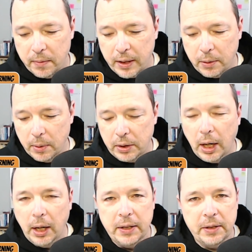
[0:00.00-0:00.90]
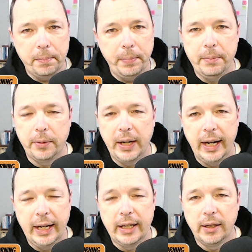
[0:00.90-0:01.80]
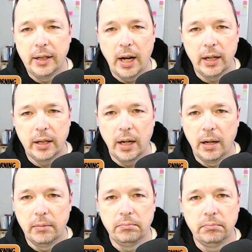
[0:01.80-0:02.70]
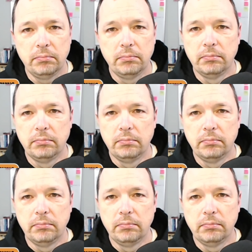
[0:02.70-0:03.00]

there were tons of people getting into dot com